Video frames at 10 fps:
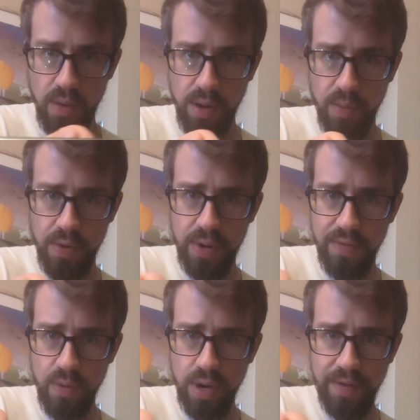Well, we'll
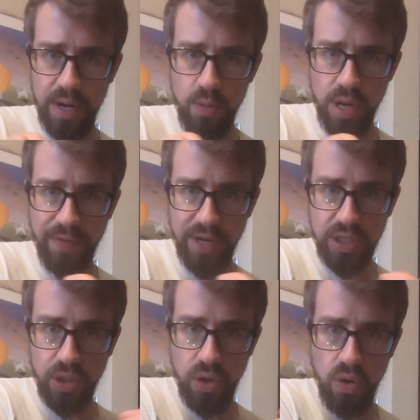give it
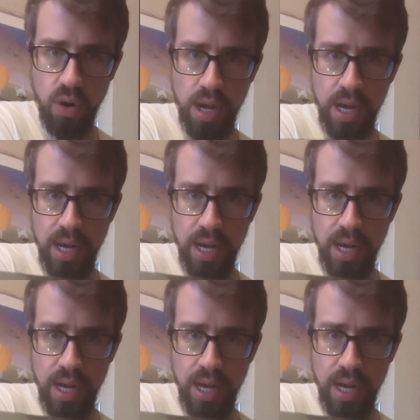2.